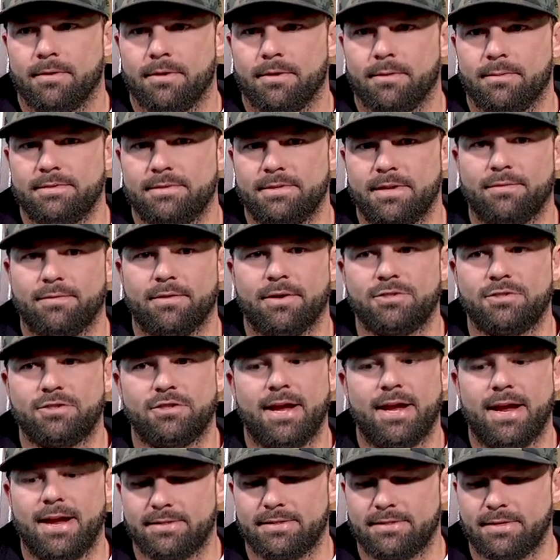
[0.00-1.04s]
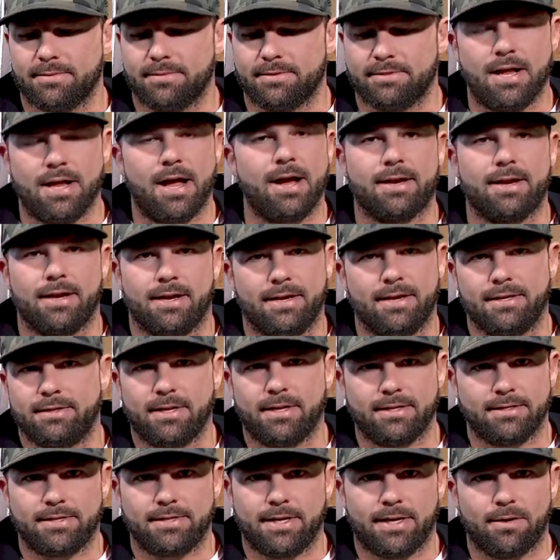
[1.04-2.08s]
There was never a chance I was not gonna get
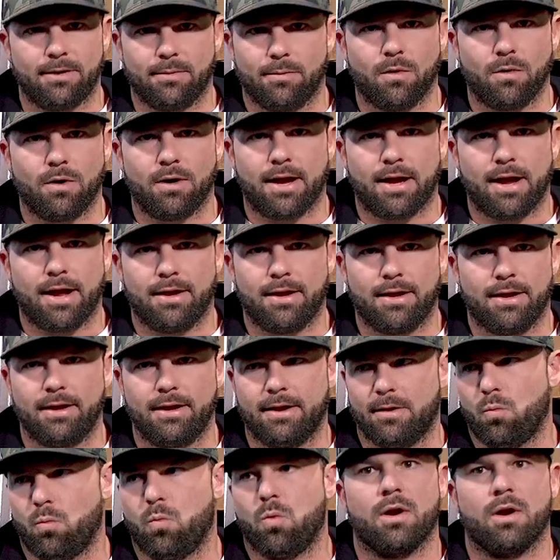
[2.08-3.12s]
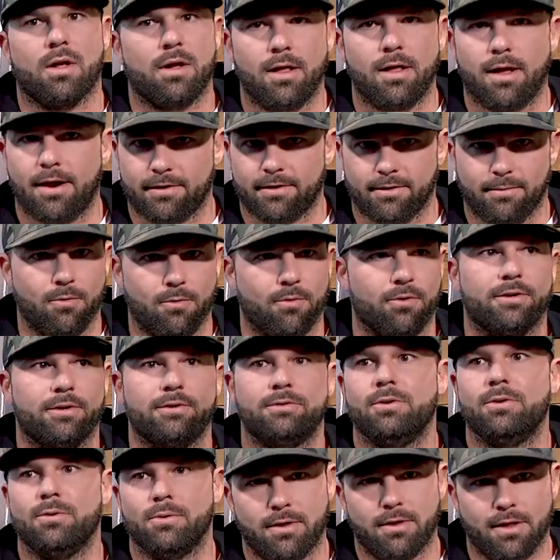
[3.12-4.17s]
that second workout in at one o'clock in the morning,
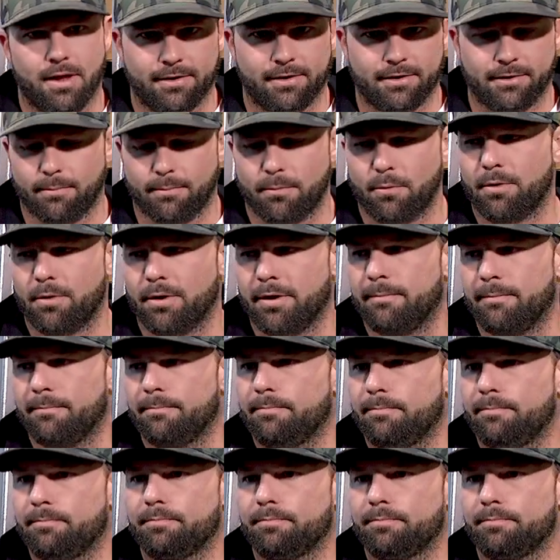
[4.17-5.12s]
two o'clock in the morning,